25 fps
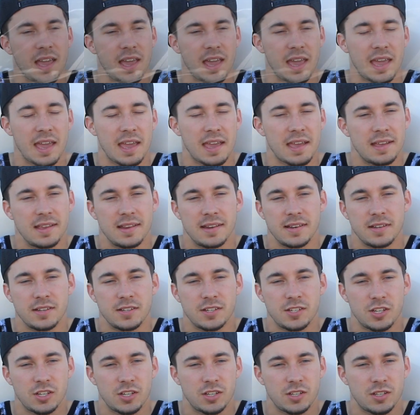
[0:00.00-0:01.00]

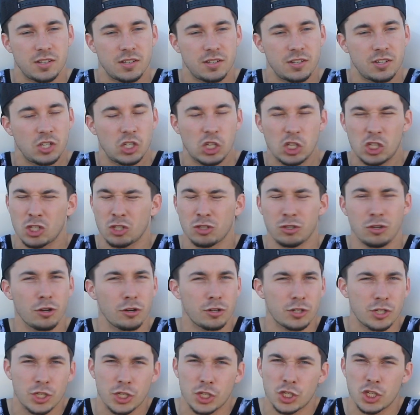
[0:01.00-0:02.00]
and just
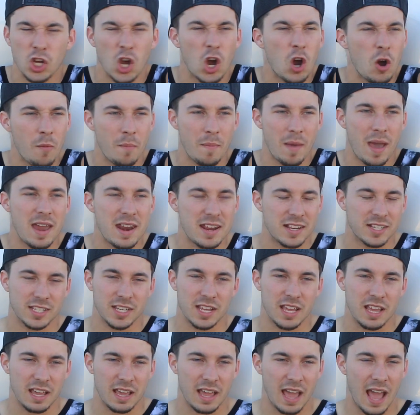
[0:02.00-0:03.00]
looked so
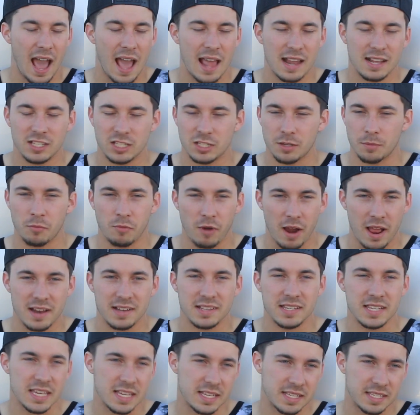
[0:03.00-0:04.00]
menacing. Had some red
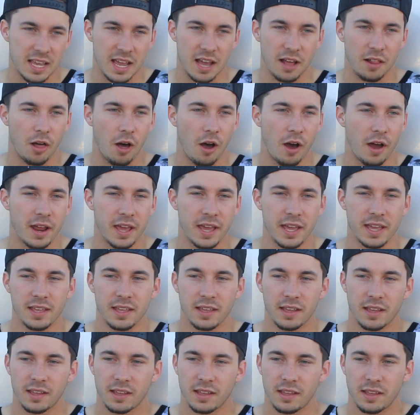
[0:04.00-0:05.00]
detail on it.
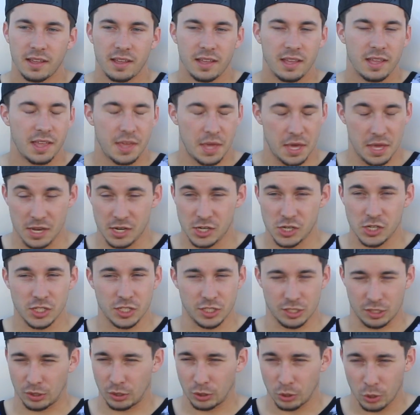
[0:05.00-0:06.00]
It
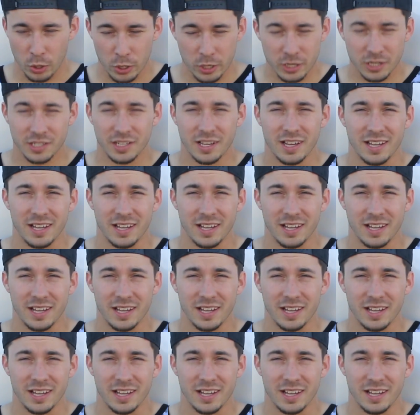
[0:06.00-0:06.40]
just looked